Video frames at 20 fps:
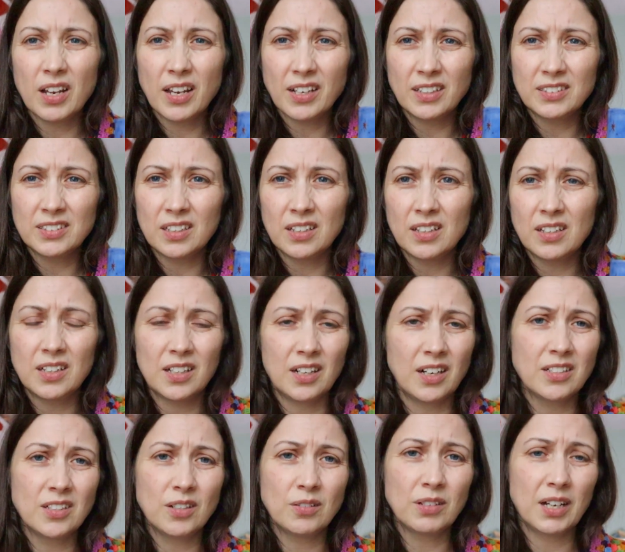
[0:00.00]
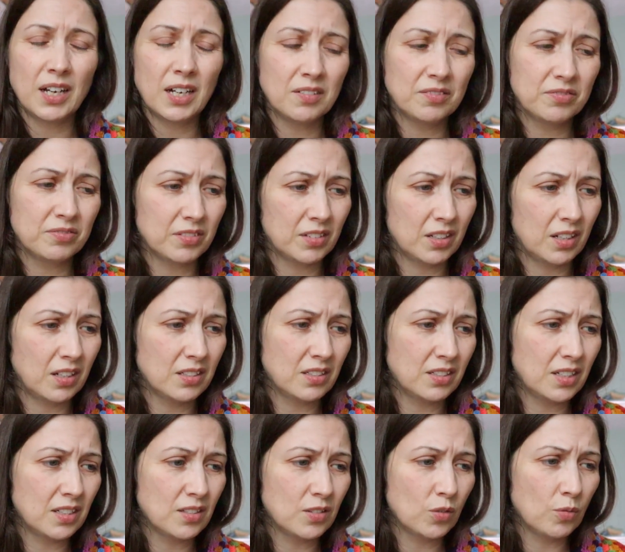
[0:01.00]
like I said earlier, I don't have a
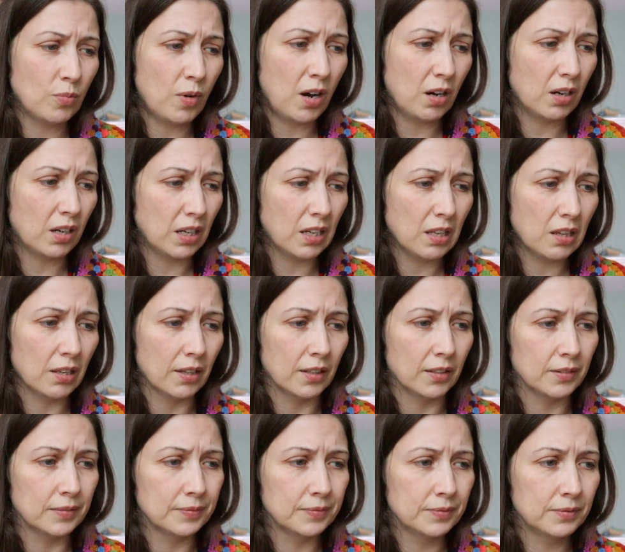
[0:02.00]
seasonal mug either.